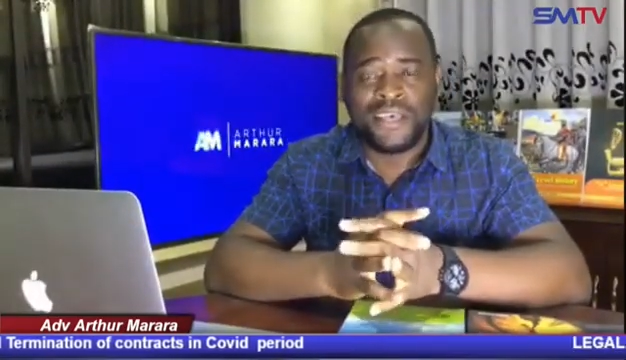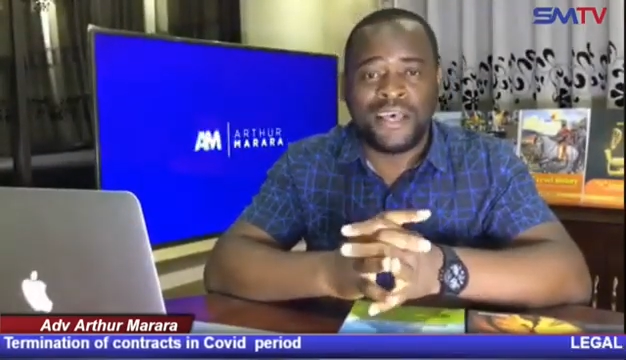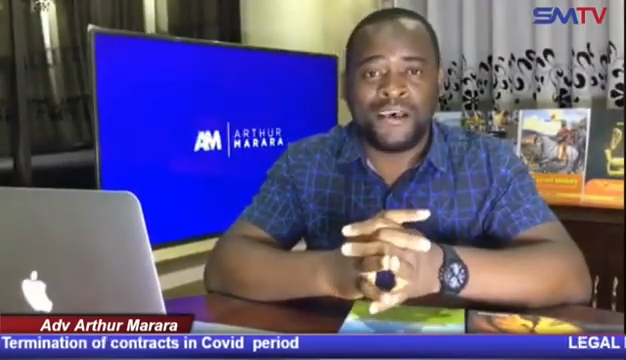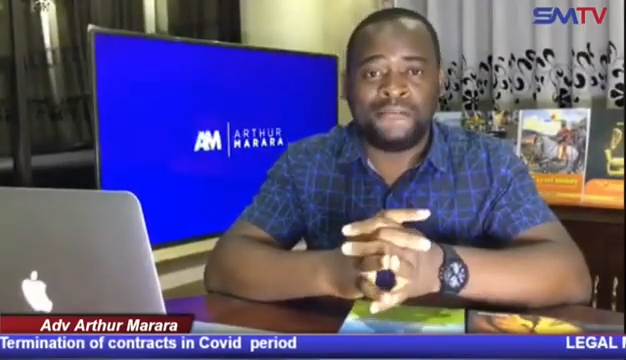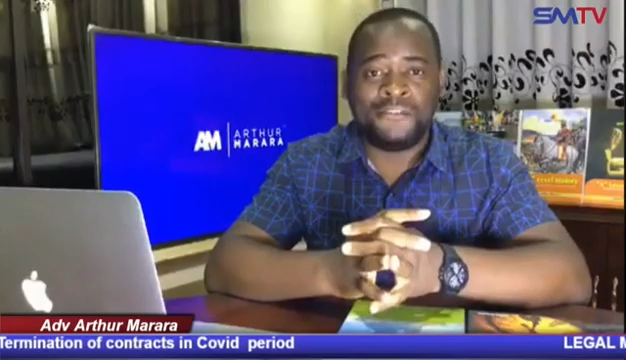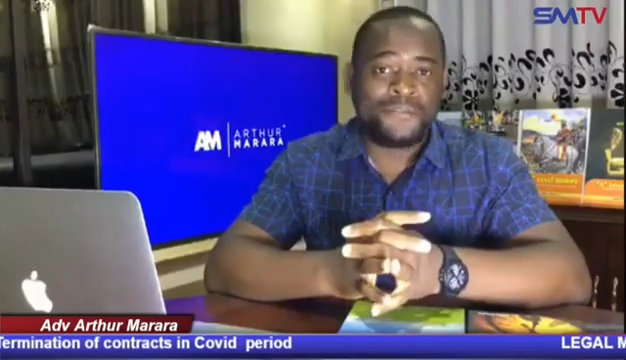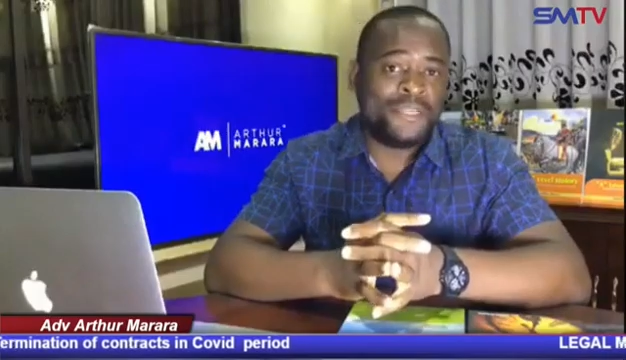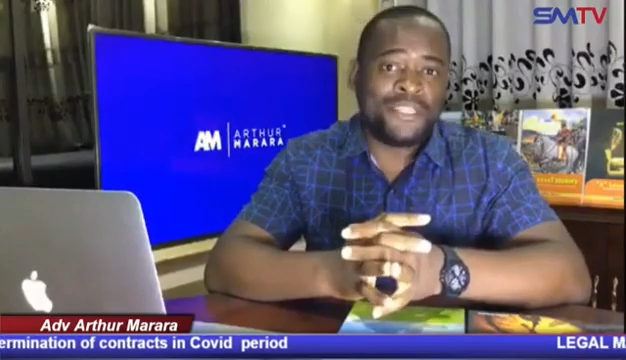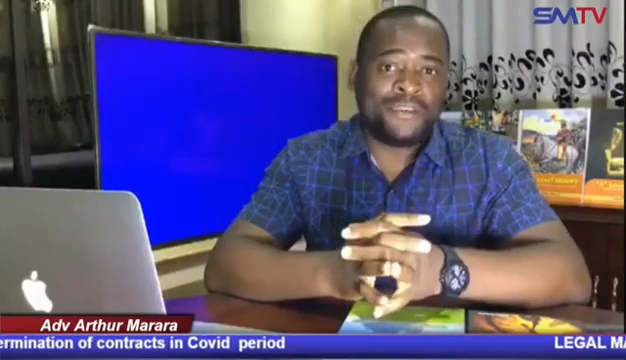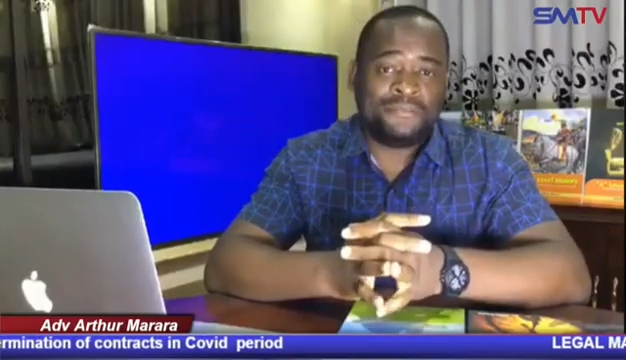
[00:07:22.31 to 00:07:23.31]
vis
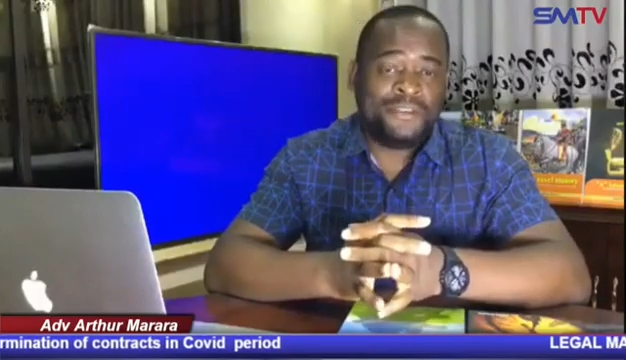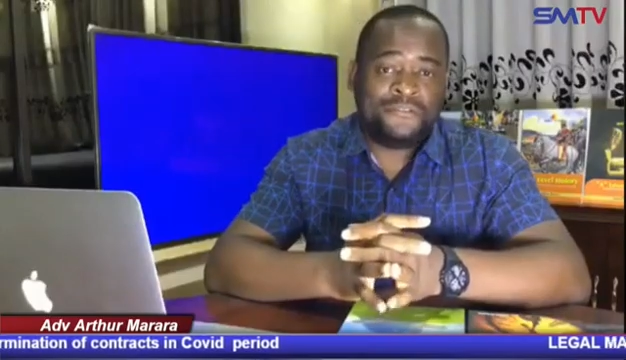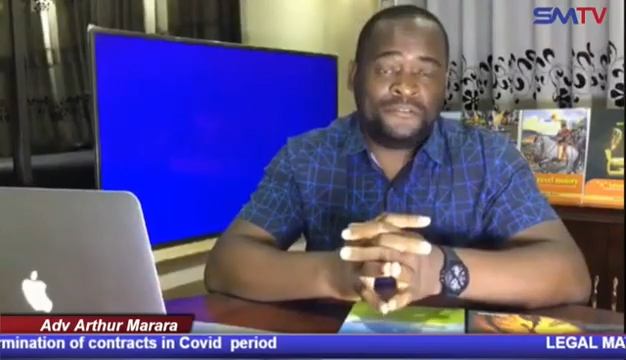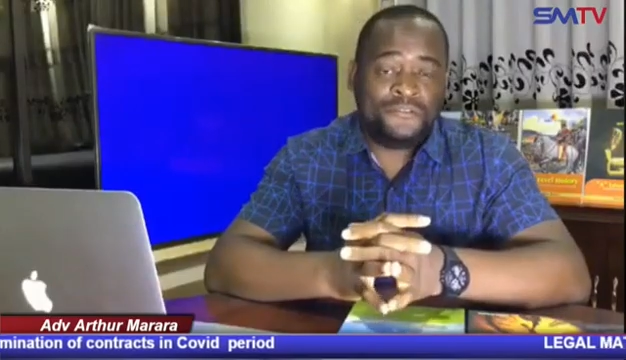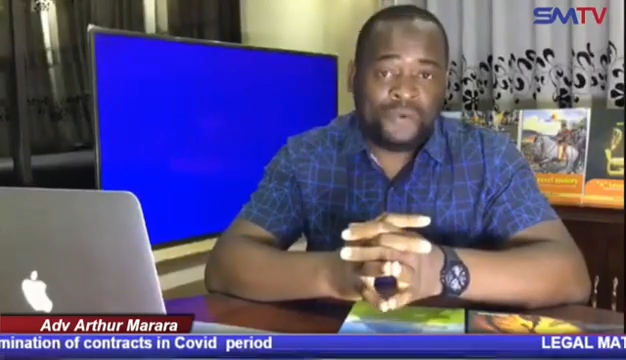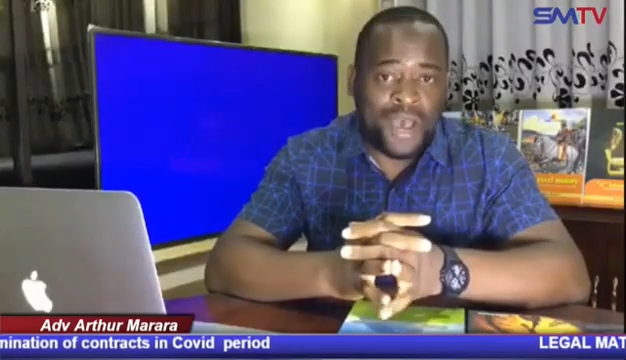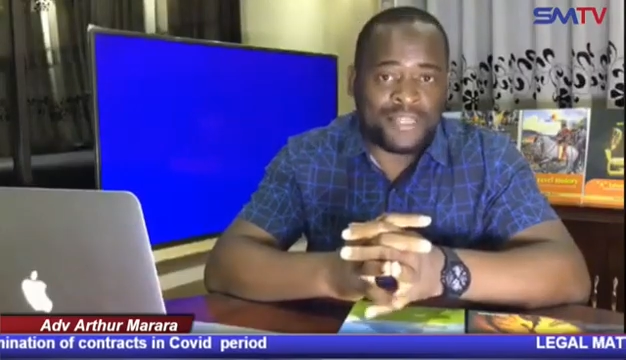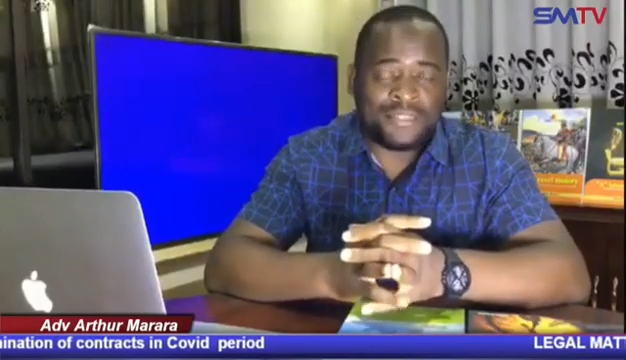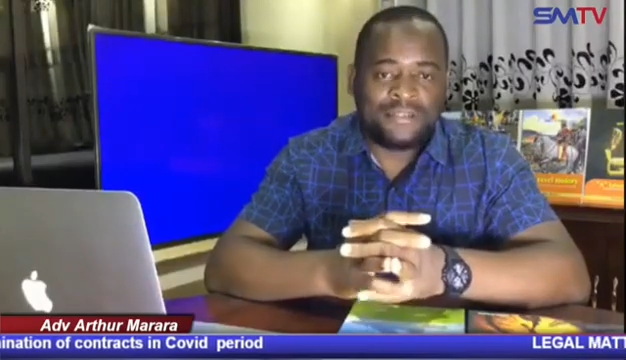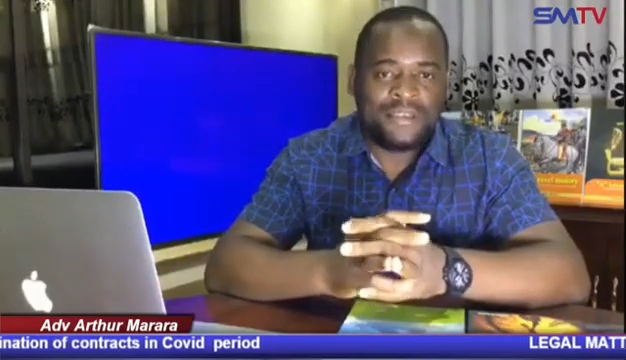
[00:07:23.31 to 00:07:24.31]
major, if you
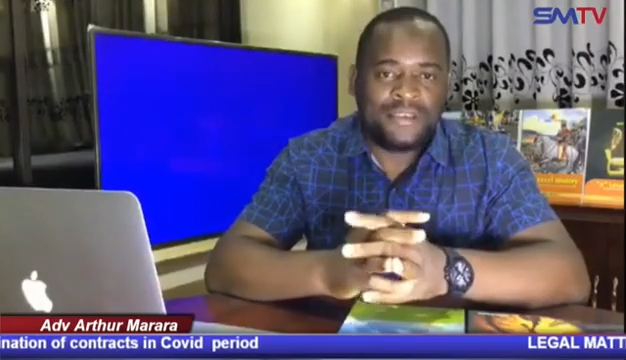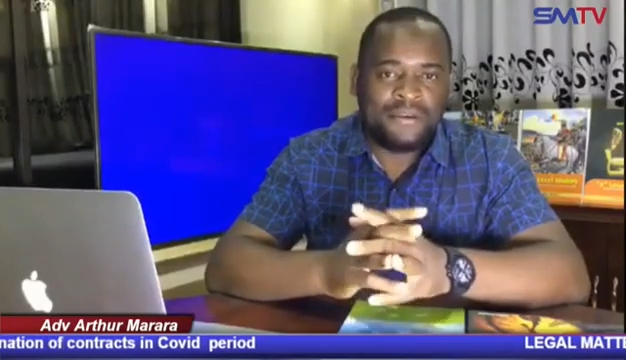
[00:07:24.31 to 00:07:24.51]
want.